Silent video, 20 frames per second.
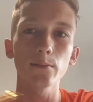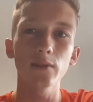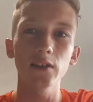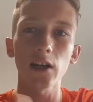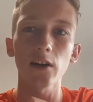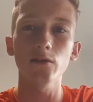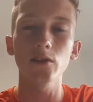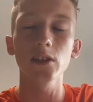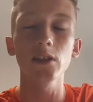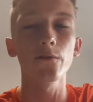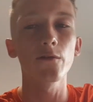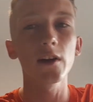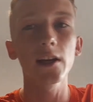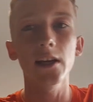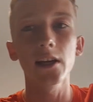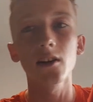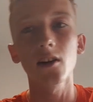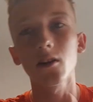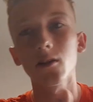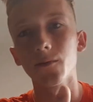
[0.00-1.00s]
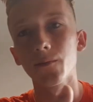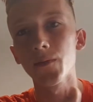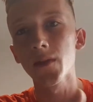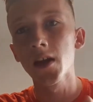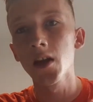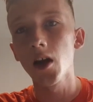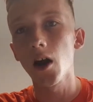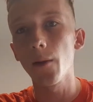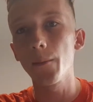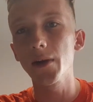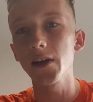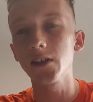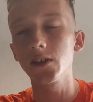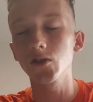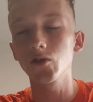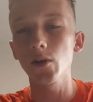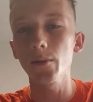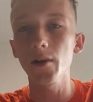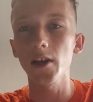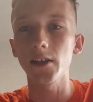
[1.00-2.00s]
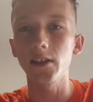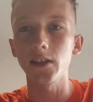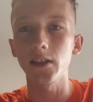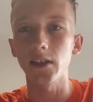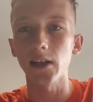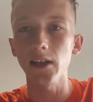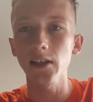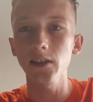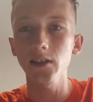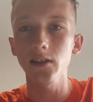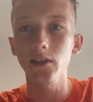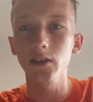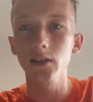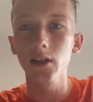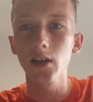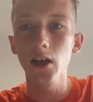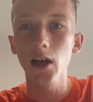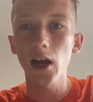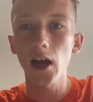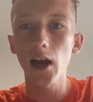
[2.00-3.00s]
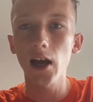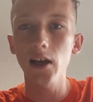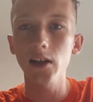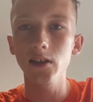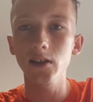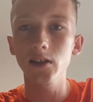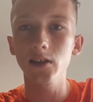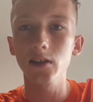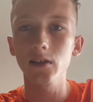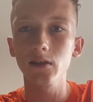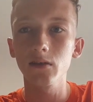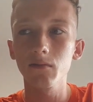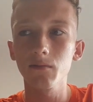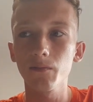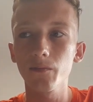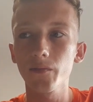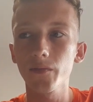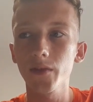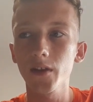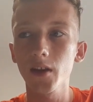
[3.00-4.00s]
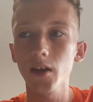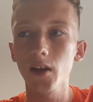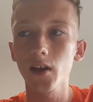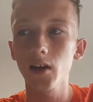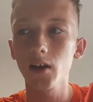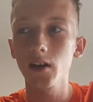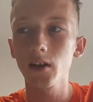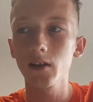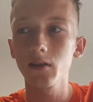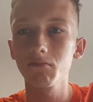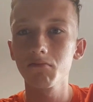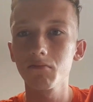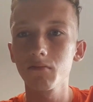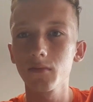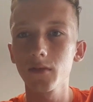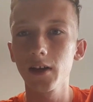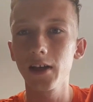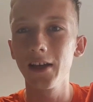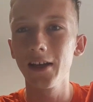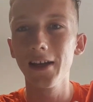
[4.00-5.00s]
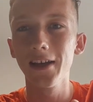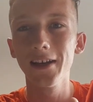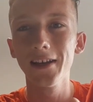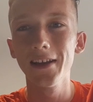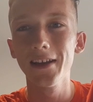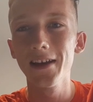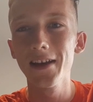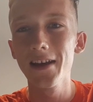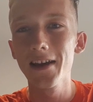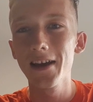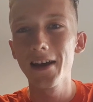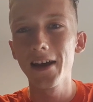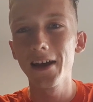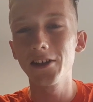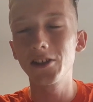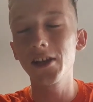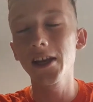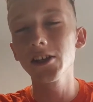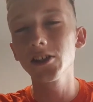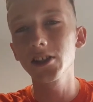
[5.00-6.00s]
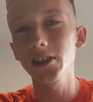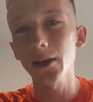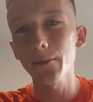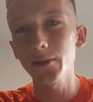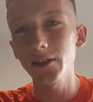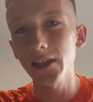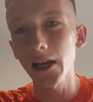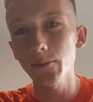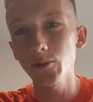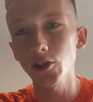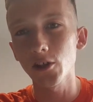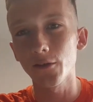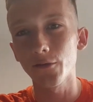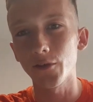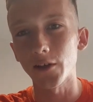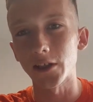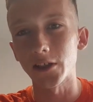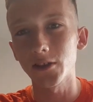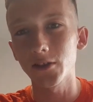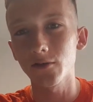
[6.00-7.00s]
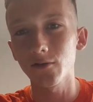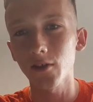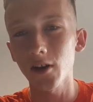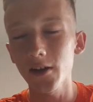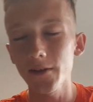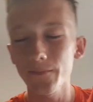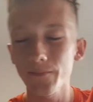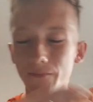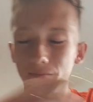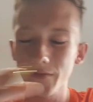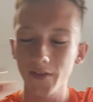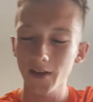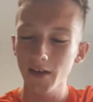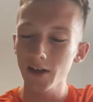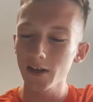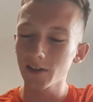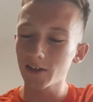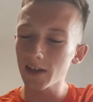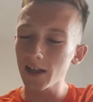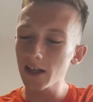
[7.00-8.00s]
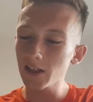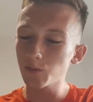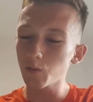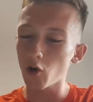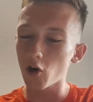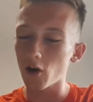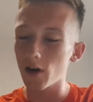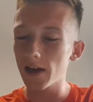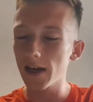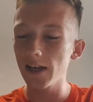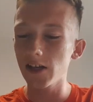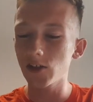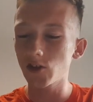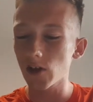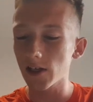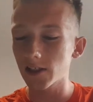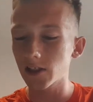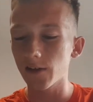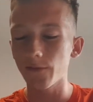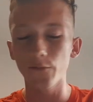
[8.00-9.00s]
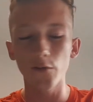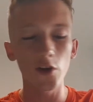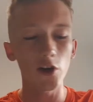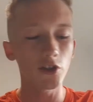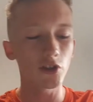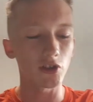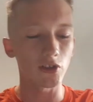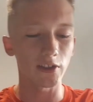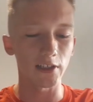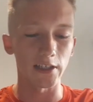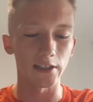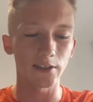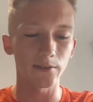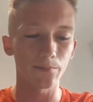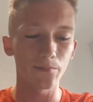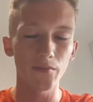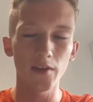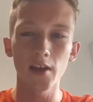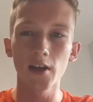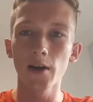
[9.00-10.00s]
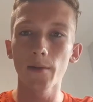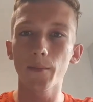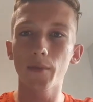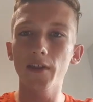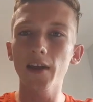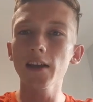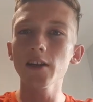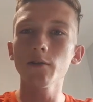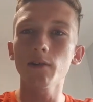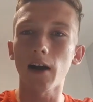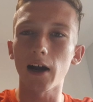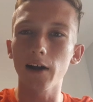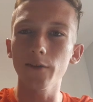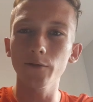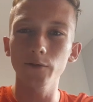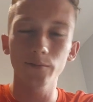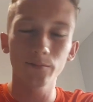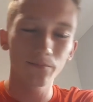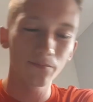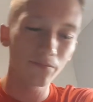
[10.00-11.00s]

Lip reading: themselves into thinking, oh, I'm being discriminated against, and it changes their perception on things, right? So that's what interest convergence is. But then you have,